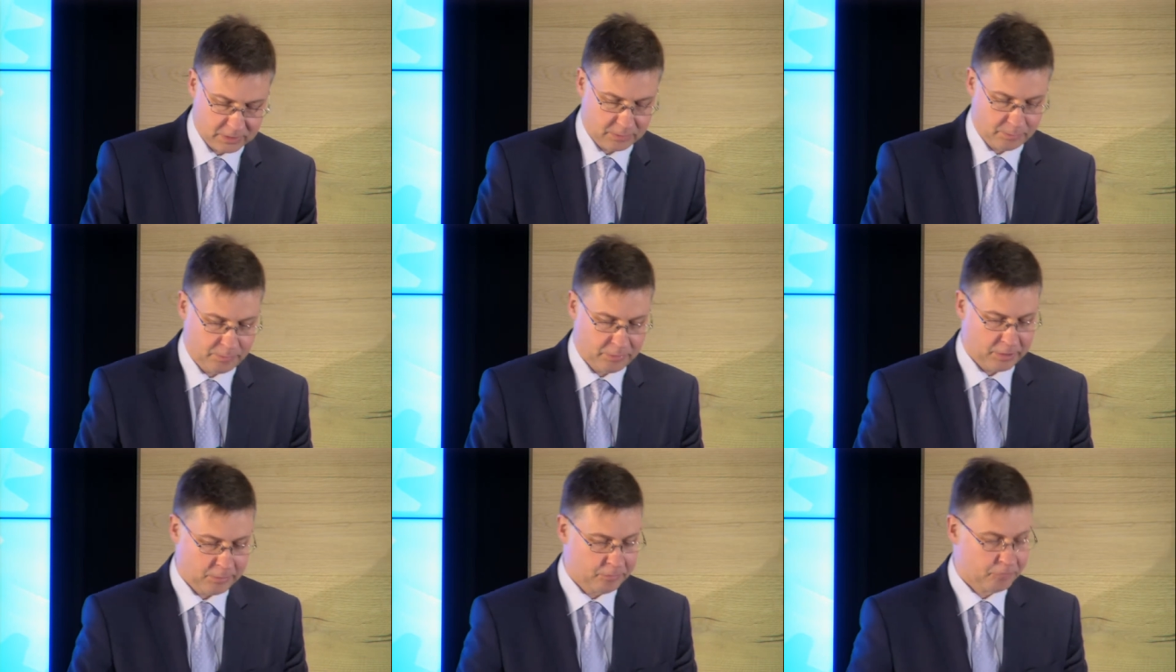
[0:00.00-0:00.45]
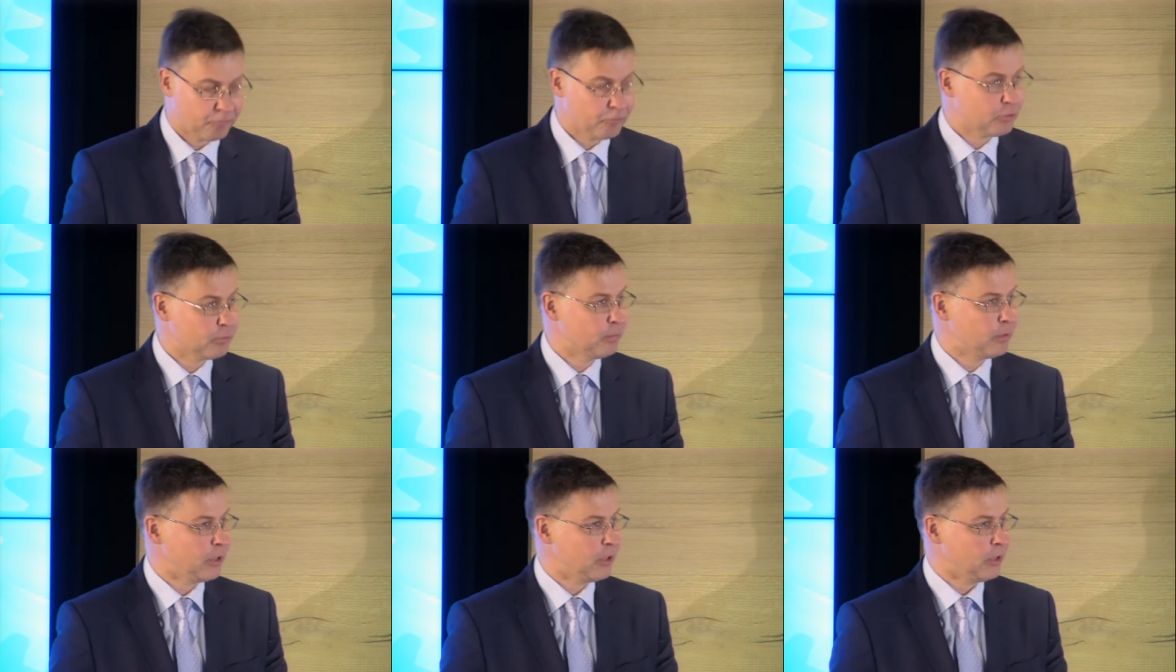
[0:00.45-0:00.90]
PEP
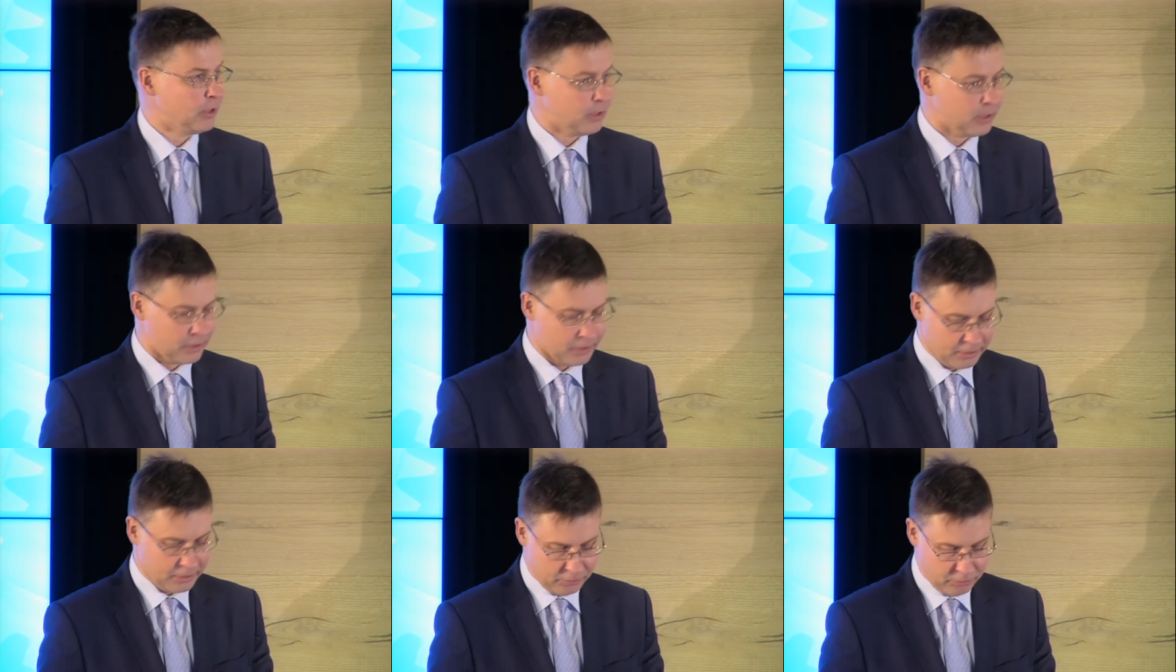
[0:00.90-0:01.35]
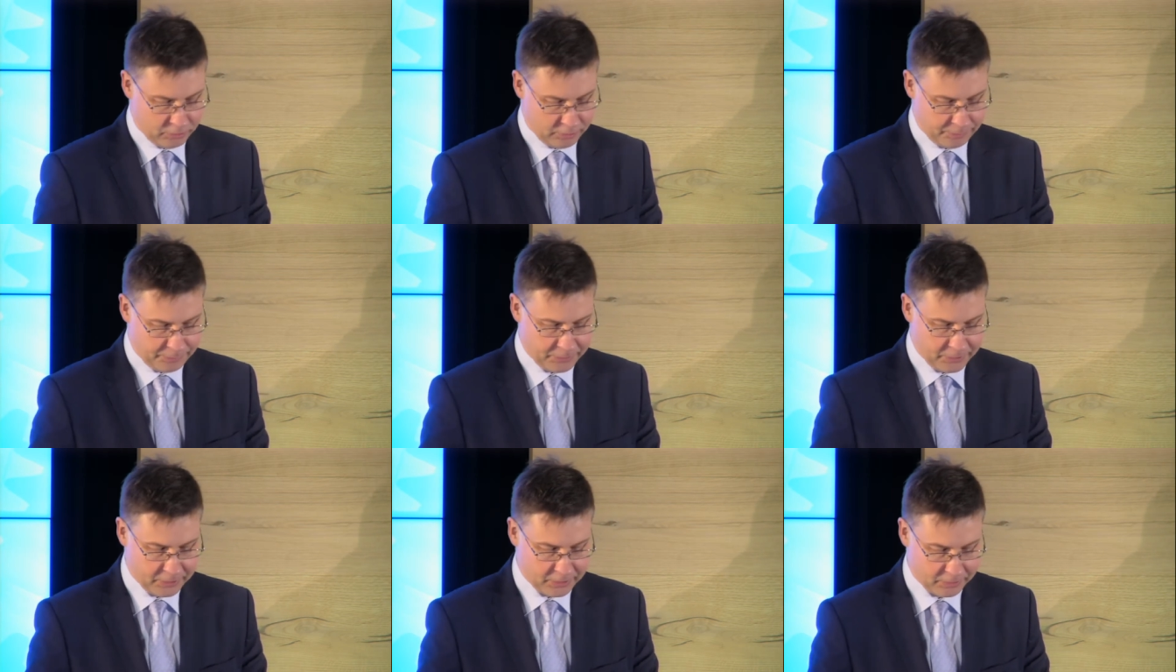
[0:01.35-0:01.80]
would be a
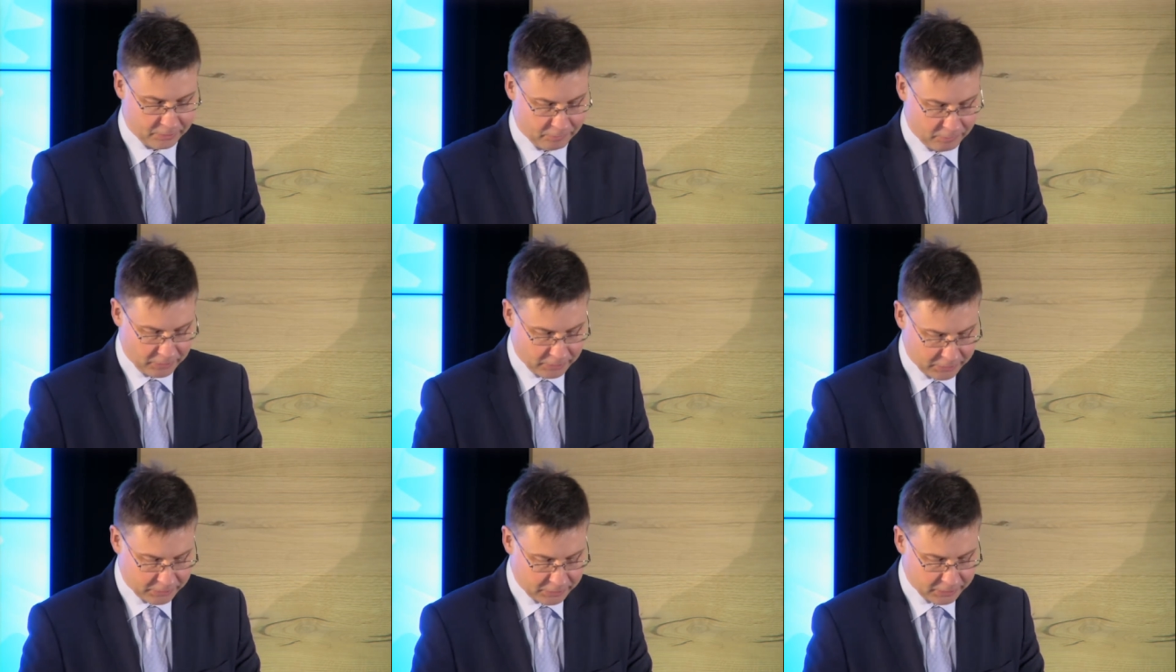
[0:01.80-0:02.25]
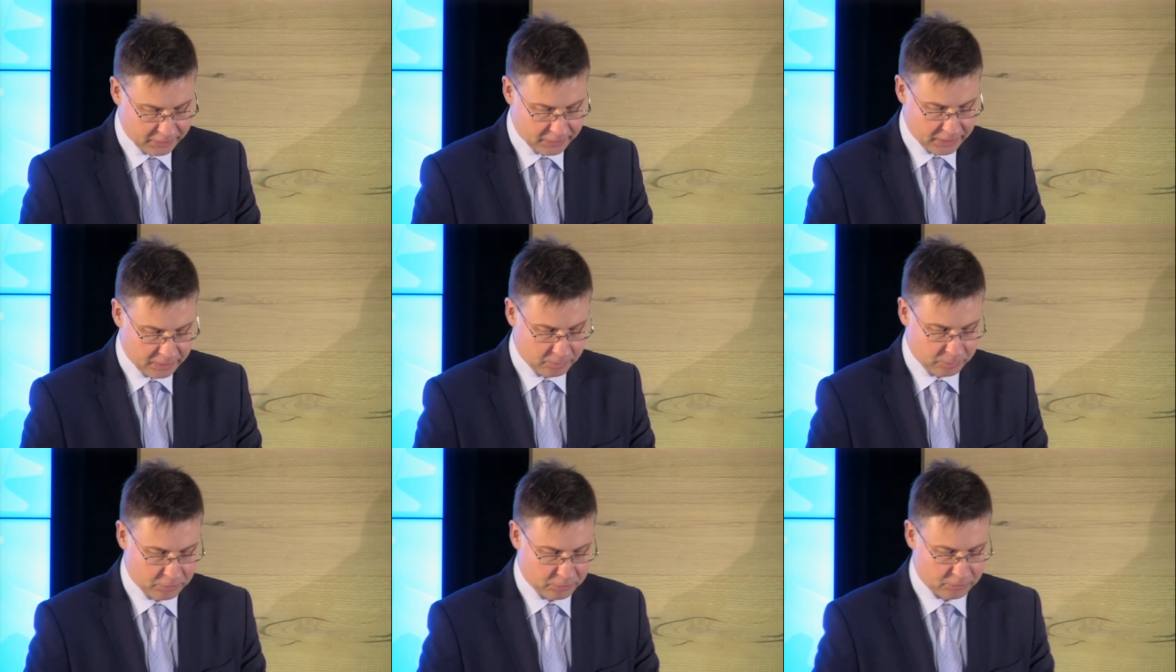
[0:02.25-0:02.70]
European quality
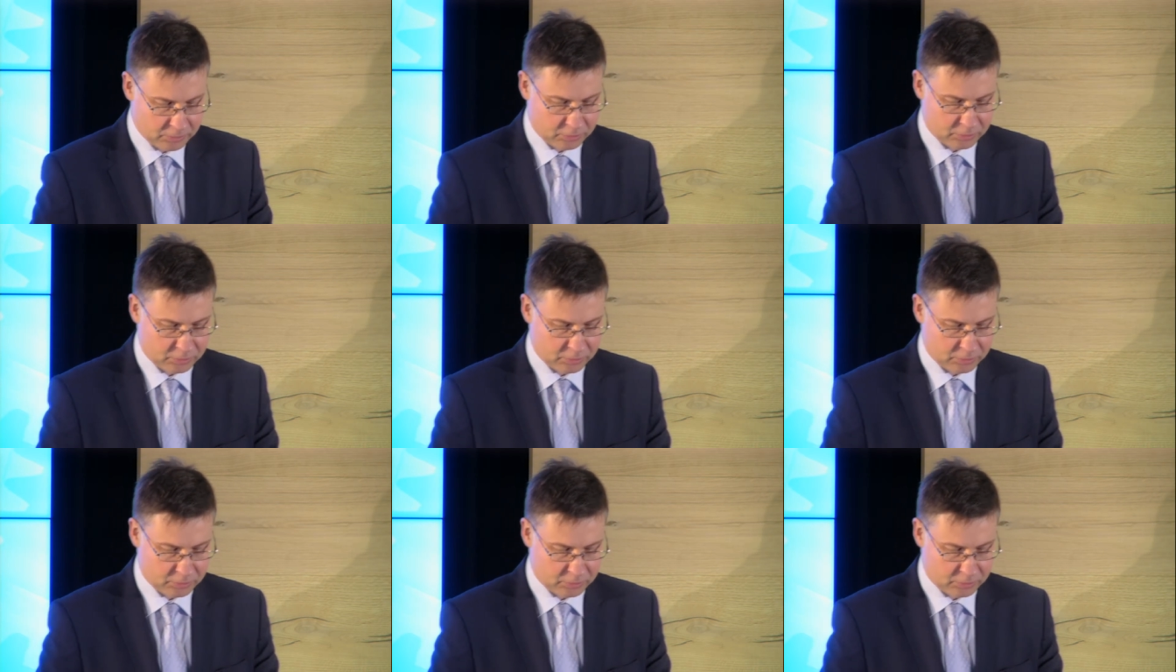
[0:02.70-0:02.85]
label